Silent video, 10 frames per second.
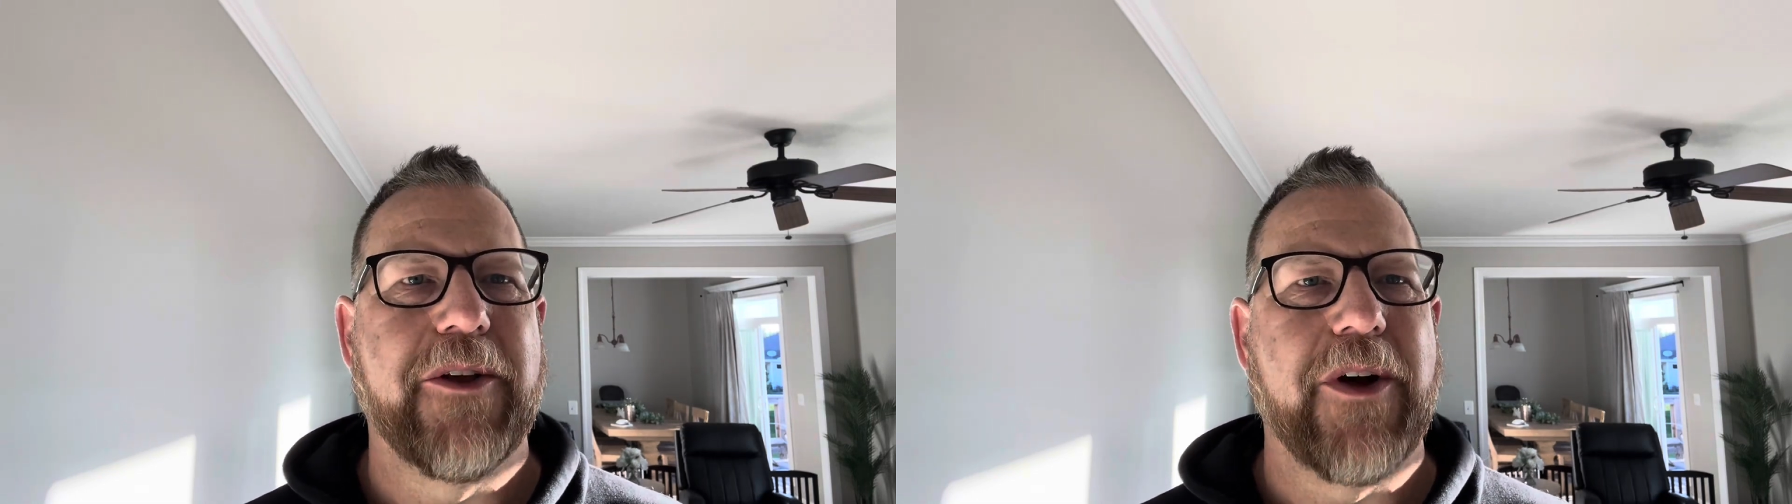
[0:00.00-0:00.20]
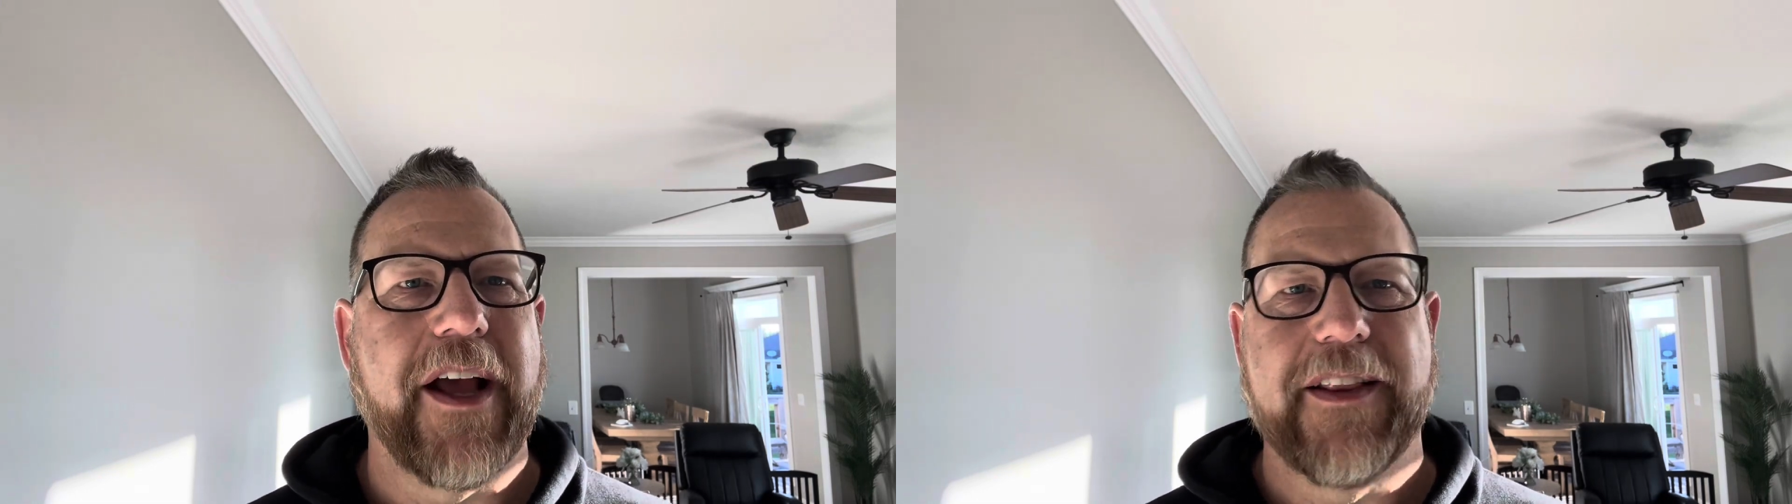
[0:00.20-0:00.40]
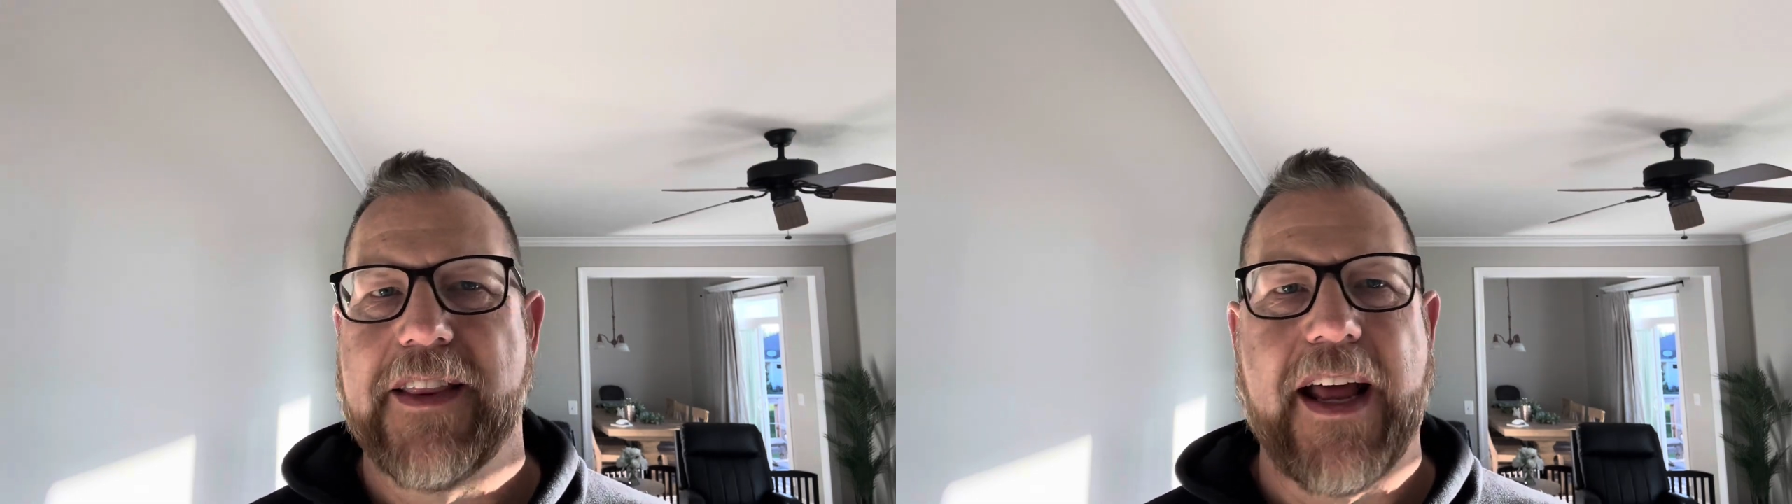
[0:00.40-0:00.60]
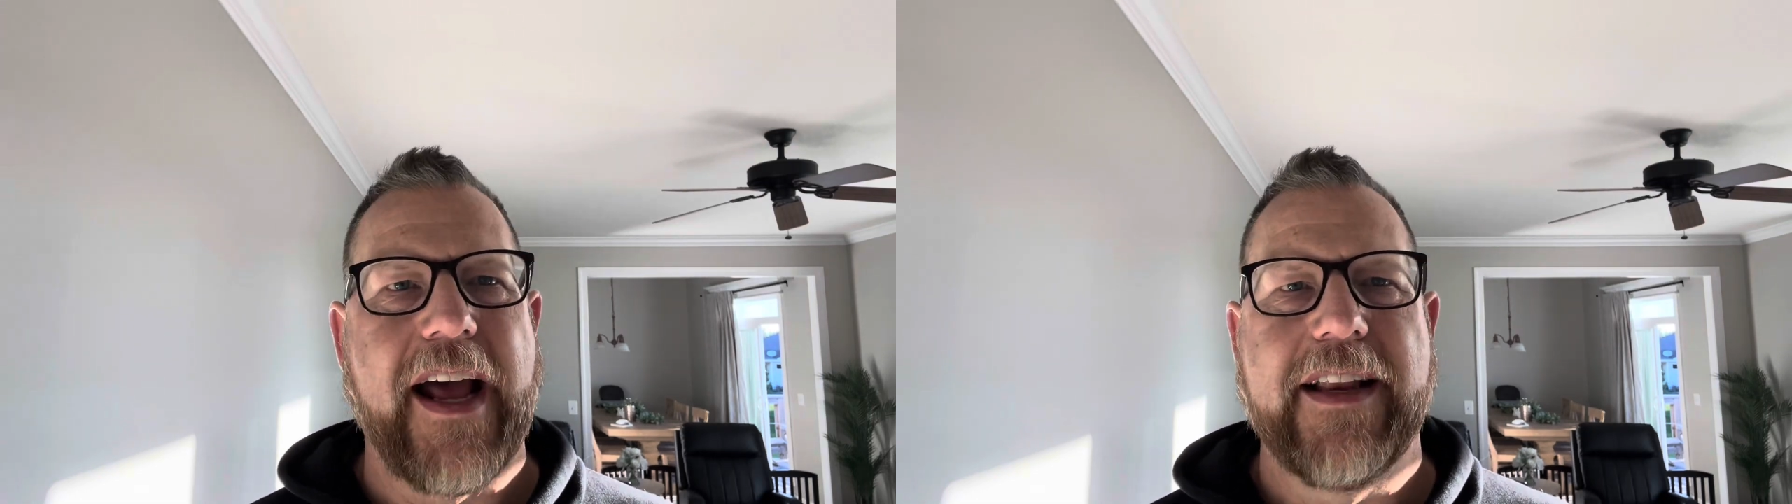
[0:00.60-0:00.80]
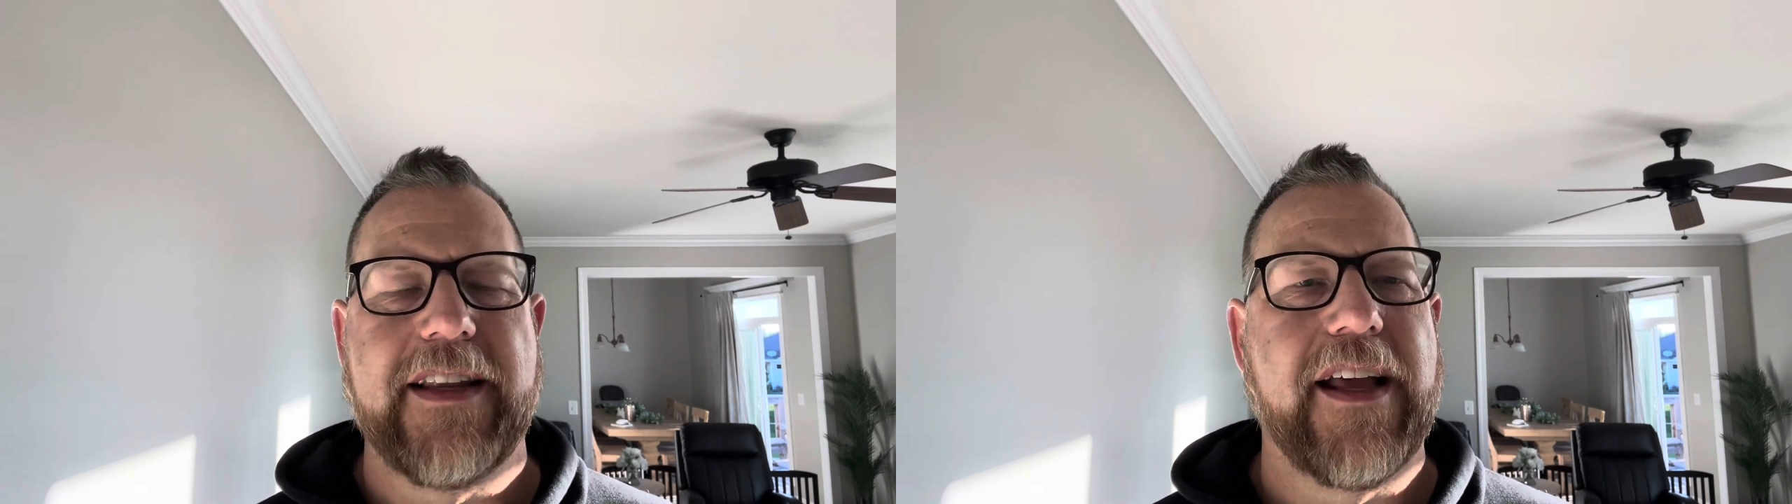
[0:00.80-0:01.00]
like that
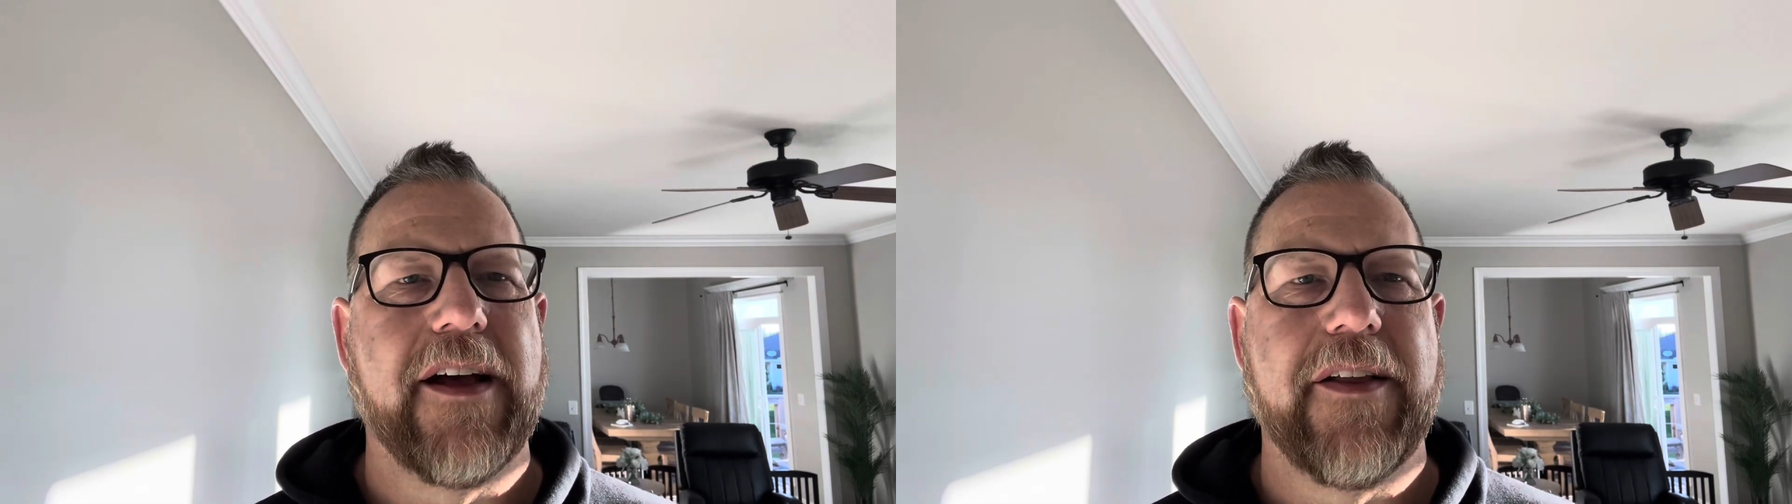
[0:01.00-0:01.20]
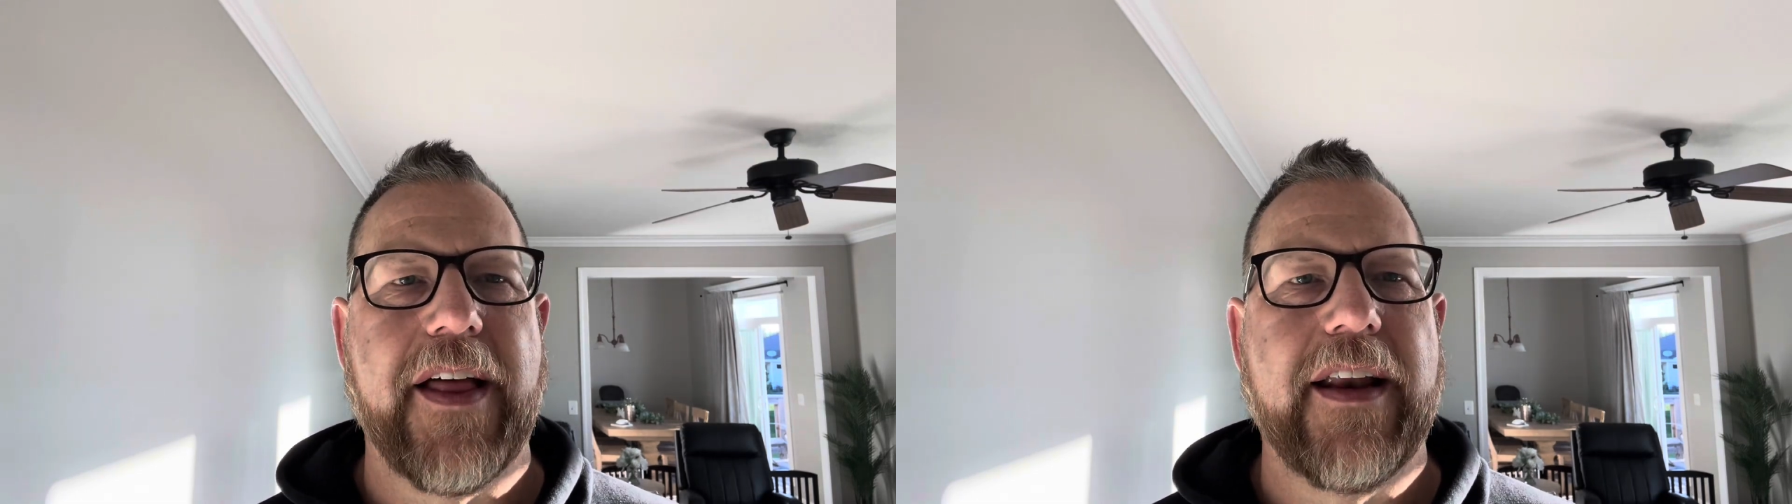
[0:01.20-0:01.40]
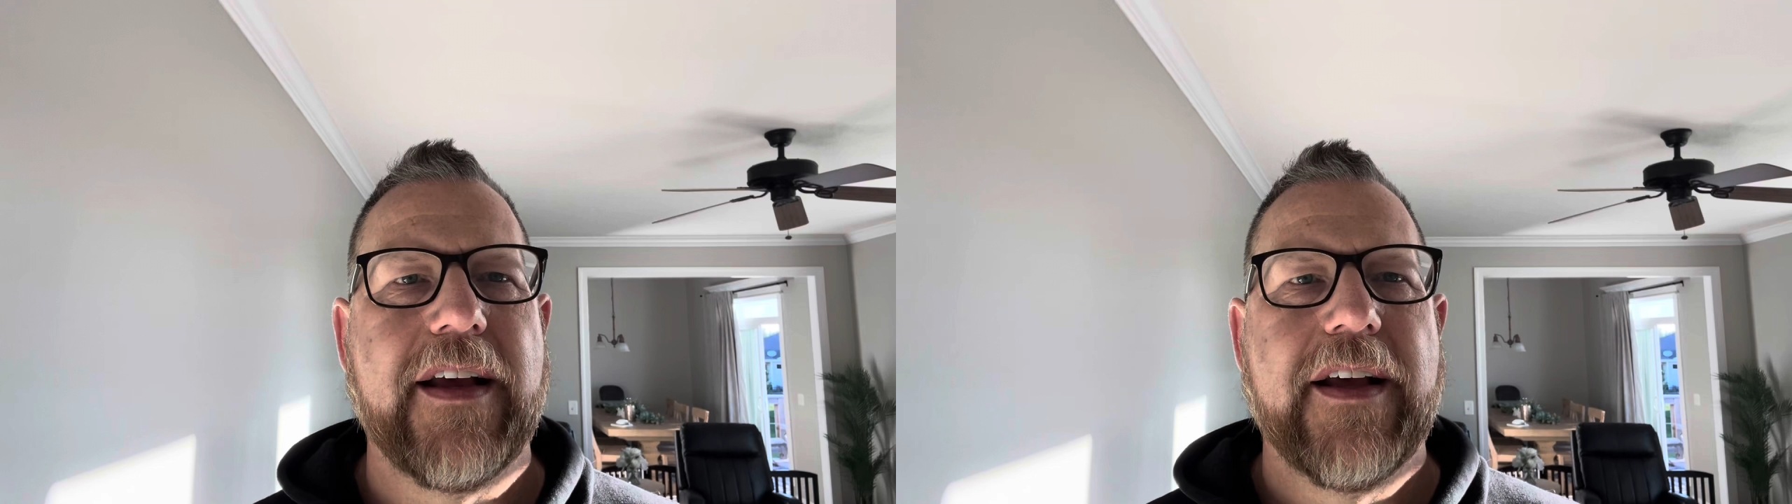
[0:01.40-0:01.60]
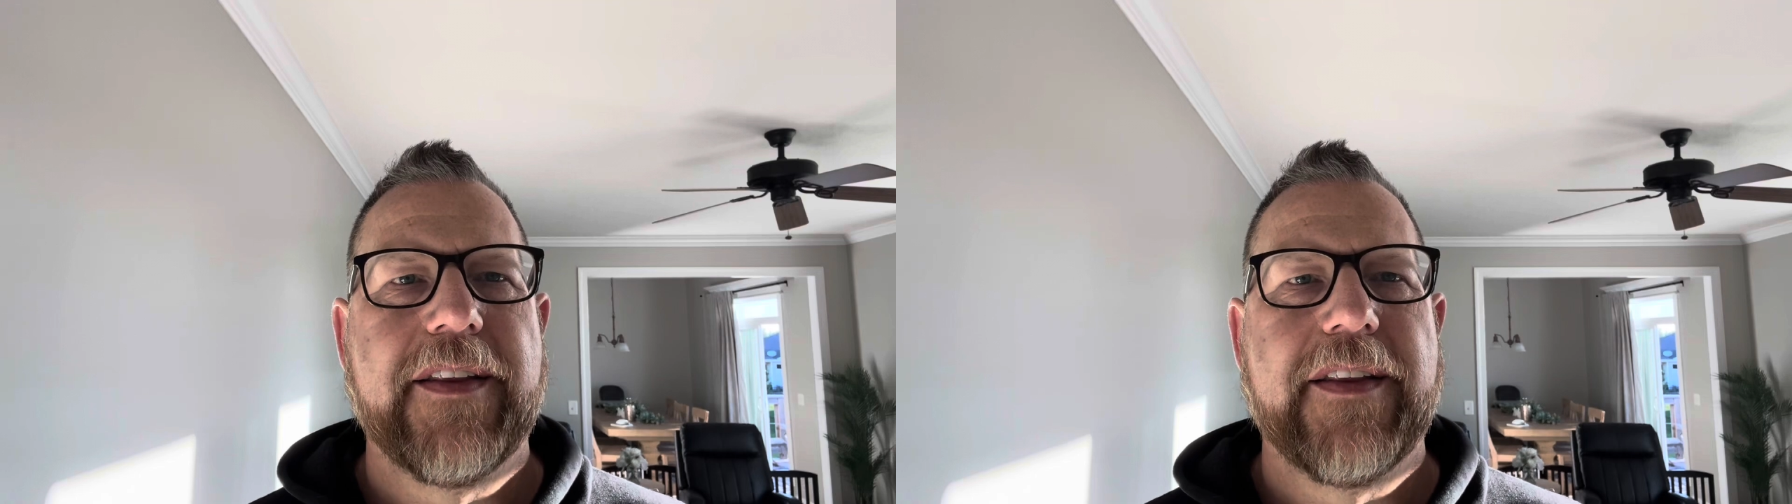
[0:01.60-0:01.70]
idea that